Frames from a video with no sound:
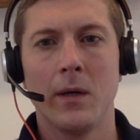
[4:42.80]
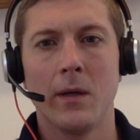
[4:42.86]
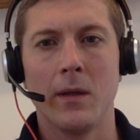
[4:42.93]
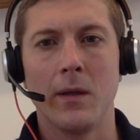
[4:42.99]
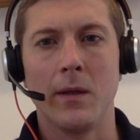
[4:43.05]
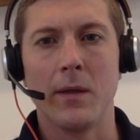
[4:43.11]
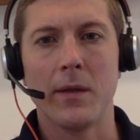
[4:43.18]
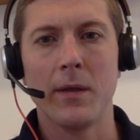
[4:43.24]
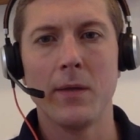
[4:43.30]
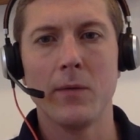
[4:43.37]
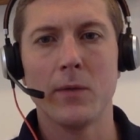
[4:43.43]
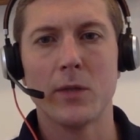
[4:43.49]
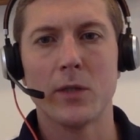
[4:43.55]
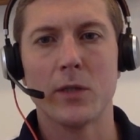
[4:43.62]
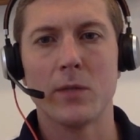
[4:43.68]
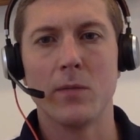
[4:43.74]
The thing
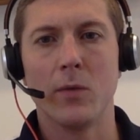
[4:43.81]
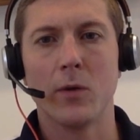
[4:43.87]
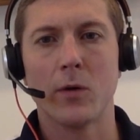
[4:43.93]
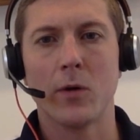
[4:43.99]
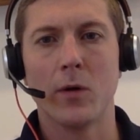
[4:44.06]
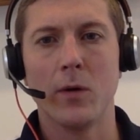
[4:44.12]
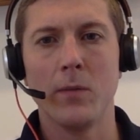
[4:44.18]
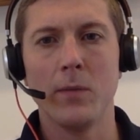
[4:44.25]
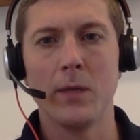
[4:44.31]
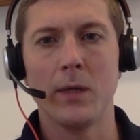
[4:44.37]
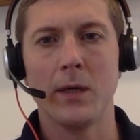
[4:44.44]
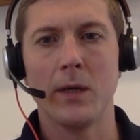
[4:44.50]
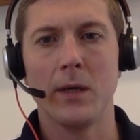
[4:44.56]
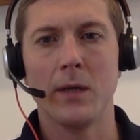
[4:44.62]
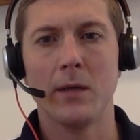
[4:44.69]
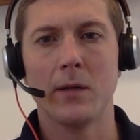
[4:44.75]
which is more
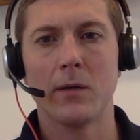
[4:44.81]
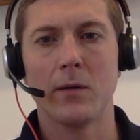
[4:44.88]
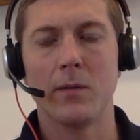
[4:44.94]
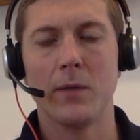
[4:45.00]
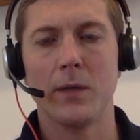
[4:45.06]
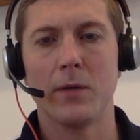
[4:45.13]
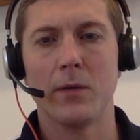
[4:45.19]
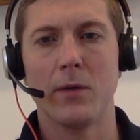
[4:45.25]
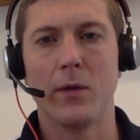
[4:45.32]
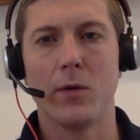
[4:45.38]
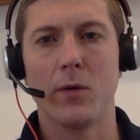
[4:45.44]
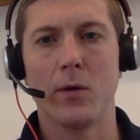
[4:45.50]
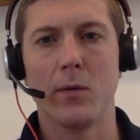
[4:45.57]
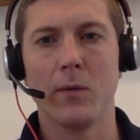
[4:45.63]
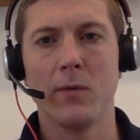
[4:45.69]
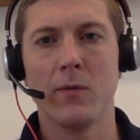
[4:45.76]
complicated compared to the
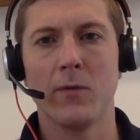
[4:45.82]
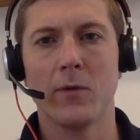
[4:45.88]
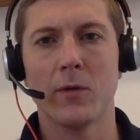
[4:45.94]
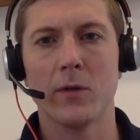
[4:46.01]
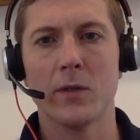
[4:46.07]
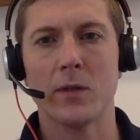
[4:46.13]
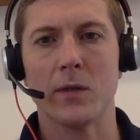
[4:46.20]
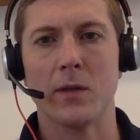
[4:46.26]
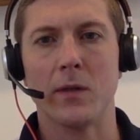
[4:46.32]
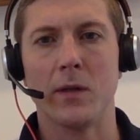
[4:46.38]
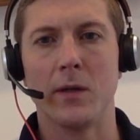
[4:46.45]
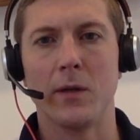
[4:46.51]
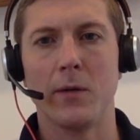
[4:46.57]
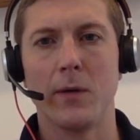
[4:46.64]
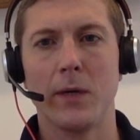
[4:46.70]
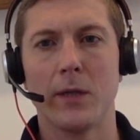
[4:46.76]
normal force, so the
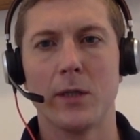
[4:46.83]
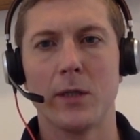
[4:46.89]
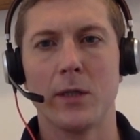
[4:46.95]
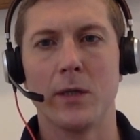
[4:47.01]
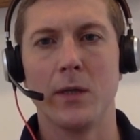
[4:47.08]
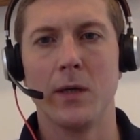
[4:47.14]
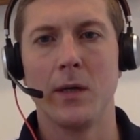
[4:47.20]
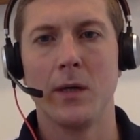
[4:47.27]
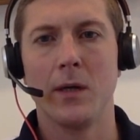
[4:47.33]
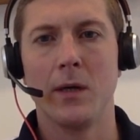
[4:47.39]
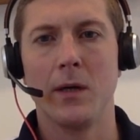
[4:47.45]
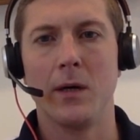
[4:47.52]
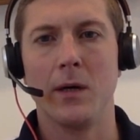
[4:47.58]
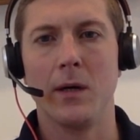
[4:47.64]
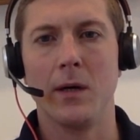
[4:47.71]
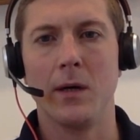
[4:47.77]
direction
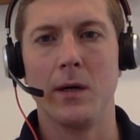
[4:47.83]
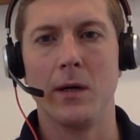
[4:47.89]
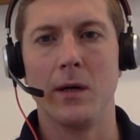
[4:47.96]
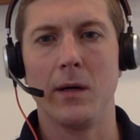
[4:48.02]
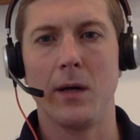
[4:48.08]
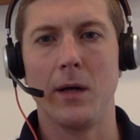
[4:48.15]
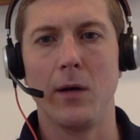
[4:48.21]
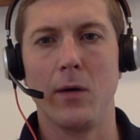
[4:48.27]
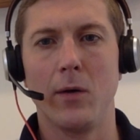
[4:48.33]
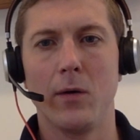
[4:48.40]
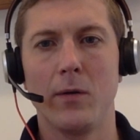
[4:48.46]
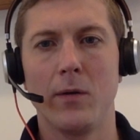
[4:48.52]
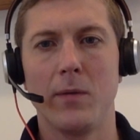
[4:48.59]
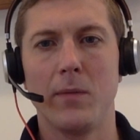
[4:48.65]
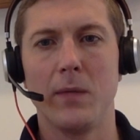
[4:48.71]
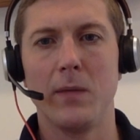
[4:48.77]
along
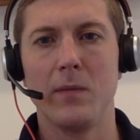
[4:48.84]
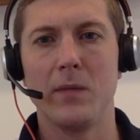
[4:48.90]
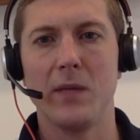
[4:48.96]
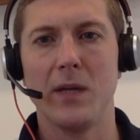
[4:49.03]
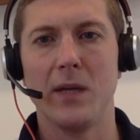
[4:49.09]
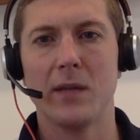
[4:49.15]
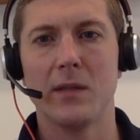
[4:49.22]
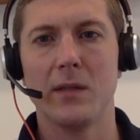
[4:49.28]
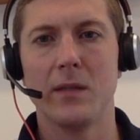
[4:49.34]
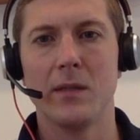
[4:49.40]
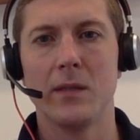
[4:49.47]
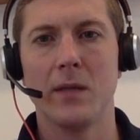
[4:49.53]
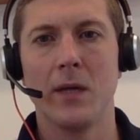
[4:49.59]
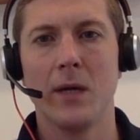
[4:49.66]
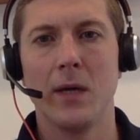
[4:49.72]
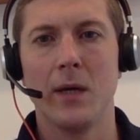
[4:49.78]
the beam's
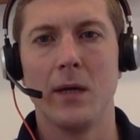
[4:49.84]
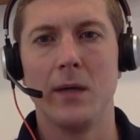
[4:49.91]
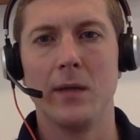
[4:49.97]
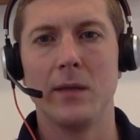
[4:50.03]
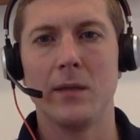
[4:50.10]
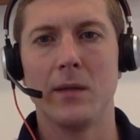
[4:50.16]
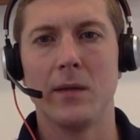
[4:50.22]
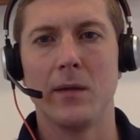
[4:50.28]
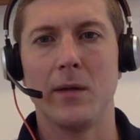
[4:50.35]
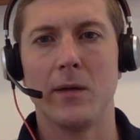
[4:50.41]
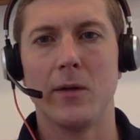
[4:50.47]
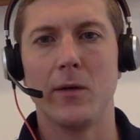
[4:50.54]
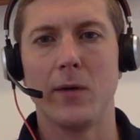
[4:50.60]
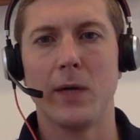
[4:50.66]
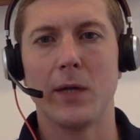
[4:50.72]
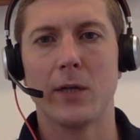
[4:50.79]
axis, is the
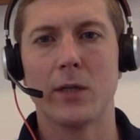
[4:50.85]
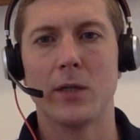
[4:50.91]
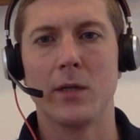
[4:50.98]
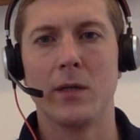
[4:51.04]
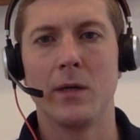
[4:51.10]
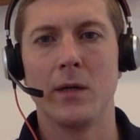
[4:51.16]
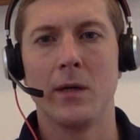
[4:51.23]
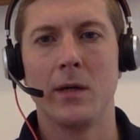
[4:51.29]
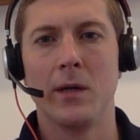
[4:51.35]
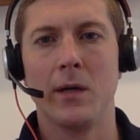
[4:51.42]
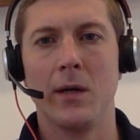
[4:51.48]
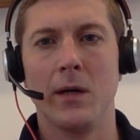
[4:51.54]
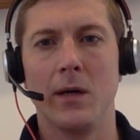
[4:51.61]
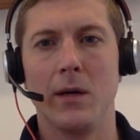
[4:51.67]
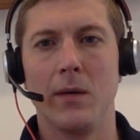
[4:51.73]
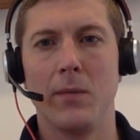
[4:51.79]
direction
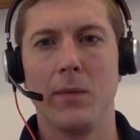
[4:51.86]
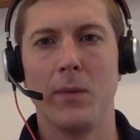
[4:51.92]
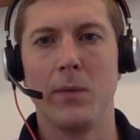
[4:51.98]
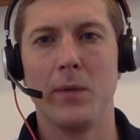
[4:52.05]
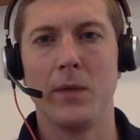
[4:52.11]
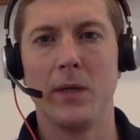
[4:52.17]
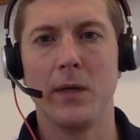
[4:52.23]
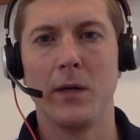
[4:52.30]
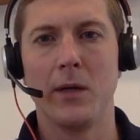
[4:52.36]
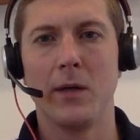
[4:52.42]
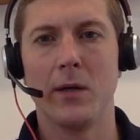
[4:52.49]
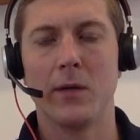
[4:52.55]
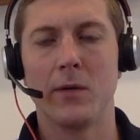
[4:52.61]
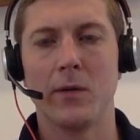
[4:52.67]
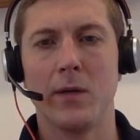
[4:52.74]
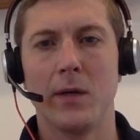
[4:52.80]
perpendicular
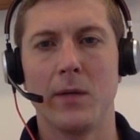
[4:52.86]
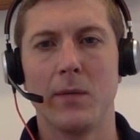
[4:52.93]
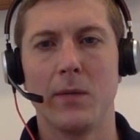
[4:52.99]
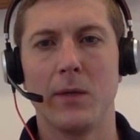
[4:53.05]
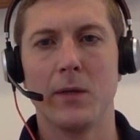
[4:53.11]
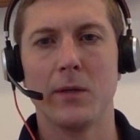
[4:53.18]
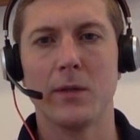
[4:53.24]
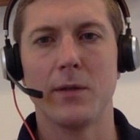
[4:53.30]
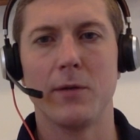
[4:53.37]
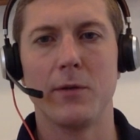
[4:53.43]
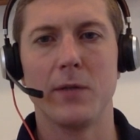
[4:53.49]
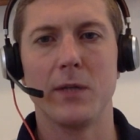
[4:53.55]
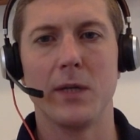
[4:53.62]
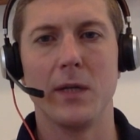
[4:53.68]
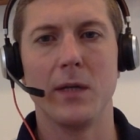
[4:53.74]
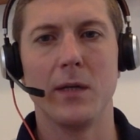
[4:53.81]
to that, because there
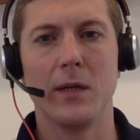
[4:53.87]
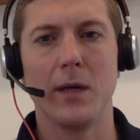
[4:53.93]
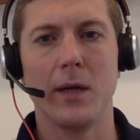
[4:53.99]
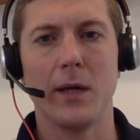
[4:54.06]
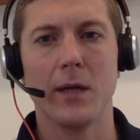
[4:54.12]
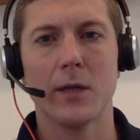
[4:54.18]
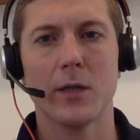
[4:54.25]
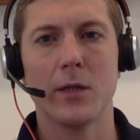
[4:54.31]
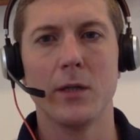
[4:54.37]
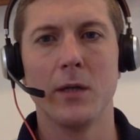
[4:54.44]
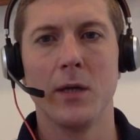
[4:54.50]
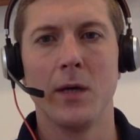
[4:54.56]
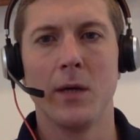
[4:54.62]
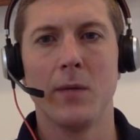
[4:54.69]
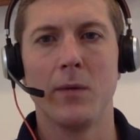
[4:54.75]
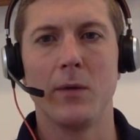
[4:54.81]
is an interaction
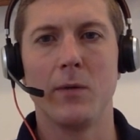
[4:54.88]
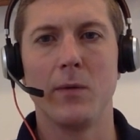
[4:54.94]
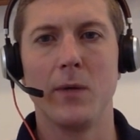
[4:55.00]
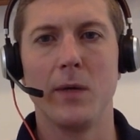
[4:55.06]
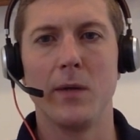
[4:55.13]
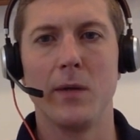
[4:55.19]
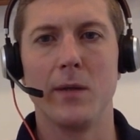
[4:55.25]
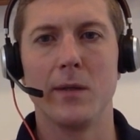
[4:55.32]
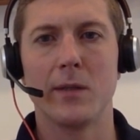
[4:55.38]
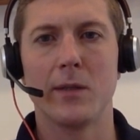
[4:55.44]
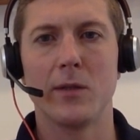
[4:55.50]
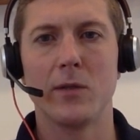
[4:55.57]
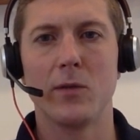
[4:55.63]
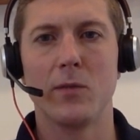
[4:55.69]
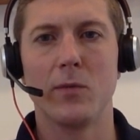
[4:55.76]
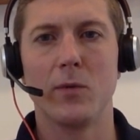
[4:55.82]
between this
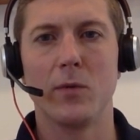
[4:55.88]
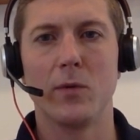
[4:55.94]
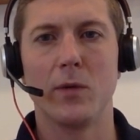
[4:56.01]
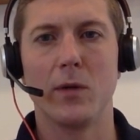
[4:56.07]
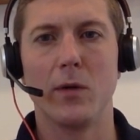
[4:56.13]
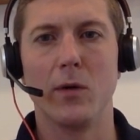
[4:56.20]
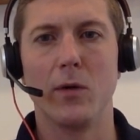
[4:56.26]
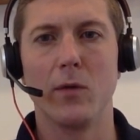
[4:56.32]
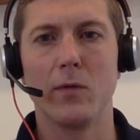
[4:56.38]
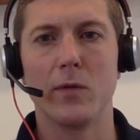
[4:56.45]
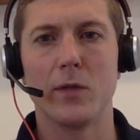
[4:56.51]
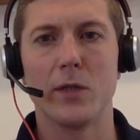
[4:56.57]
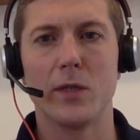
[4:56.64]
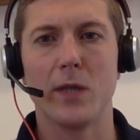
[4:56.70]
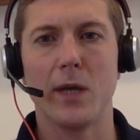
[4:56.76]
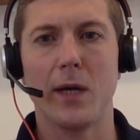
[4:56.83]
distributed load
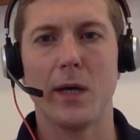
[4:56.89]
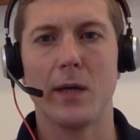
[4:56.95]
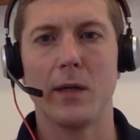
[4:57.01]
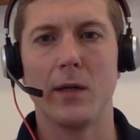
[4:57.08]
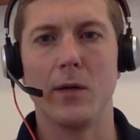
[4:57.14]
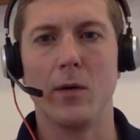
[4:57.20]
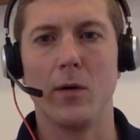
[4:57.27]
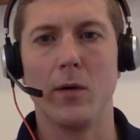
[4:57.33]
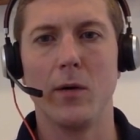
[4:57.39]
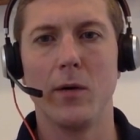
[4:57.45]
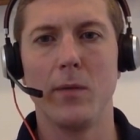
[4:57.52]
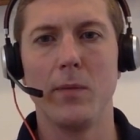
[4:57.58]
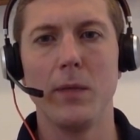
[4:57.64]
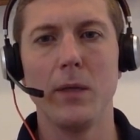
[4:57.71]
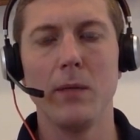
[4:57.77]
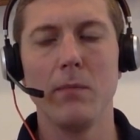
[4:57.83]
which is acting on the
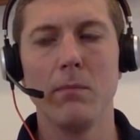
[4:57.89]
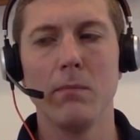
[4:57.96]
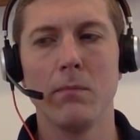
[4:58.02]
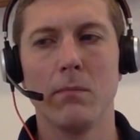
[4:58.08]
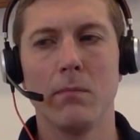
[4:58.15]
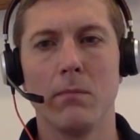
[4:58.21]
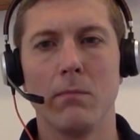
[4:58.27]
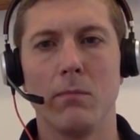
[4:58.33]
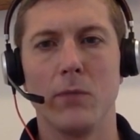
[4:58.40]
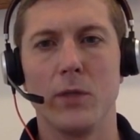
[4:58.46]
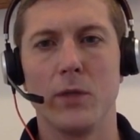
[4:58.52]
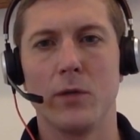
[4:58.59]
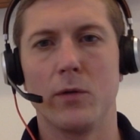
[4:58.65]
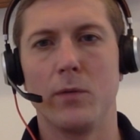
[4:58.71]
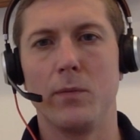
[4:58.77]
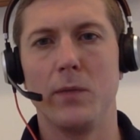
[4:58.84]
beam. This
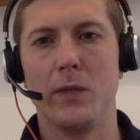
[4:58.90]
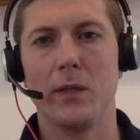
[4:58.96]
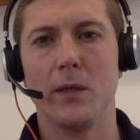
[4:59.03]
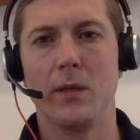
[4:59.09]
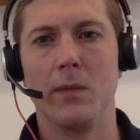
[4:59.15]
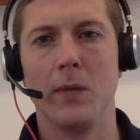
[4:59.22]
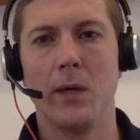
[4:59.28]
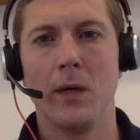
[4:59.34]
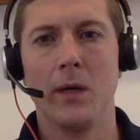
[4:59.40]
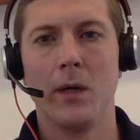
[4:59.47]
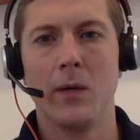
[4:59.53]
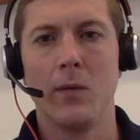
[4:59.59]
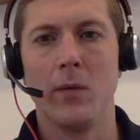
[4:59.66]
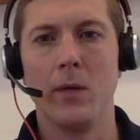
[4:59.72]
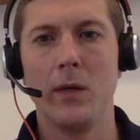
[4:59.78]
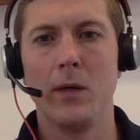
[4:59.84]
could be some
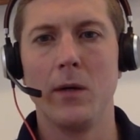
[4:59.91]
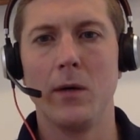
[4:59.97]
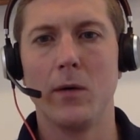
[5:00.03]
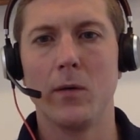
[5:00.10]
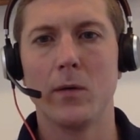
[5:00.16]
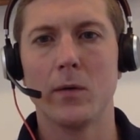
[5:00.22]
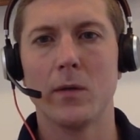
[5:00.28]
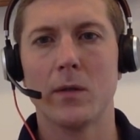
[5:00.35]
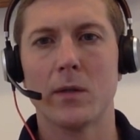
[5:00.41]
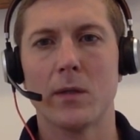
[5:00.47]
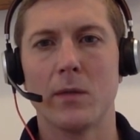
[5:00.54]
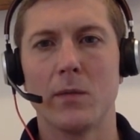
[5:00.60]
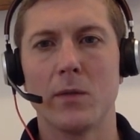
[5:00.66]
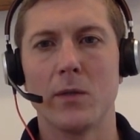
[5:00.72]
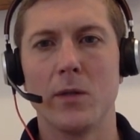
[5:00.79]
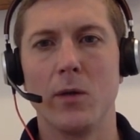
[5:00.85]
wind load,
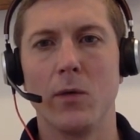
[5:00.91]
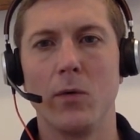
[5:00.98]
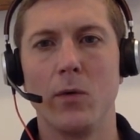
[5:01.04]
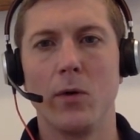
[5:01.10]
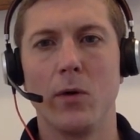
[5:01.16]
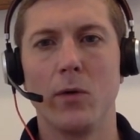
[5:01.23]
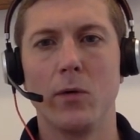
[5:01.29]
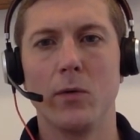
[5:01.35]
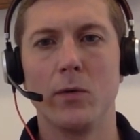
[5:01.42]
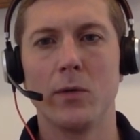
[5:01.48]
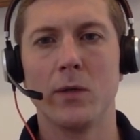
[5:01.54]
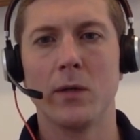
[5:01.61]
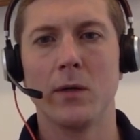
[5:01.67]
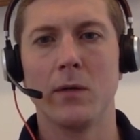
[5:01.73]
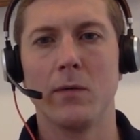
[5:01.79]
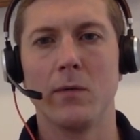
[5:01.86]
some snow load,
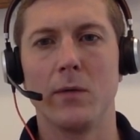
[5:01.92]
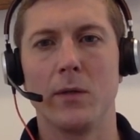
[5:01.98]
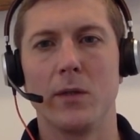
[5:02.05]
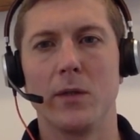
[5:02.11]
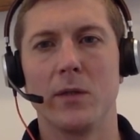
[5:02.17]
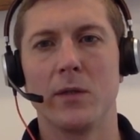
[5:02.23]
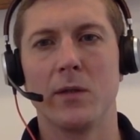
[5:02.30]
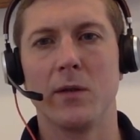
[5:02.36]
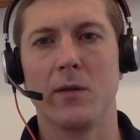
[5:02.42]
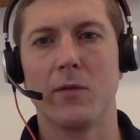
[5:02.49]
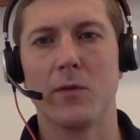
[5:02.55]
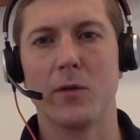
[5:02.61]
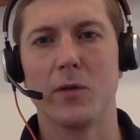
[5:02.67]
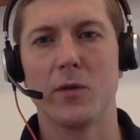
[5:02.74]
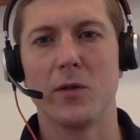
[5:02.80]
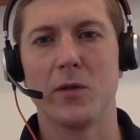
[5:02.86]
which is of
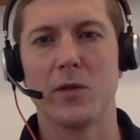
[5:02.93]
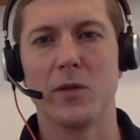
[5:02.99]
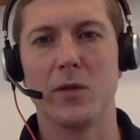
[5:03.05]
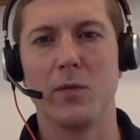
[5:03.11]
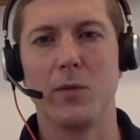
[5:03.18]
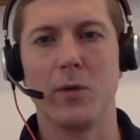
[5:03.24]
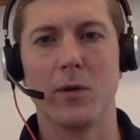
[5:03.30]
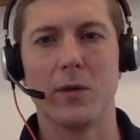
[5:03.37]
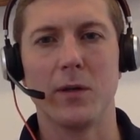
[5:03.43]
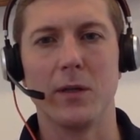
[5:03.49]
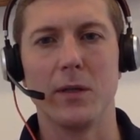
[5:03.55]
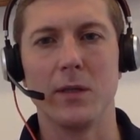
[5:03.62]
course not so important in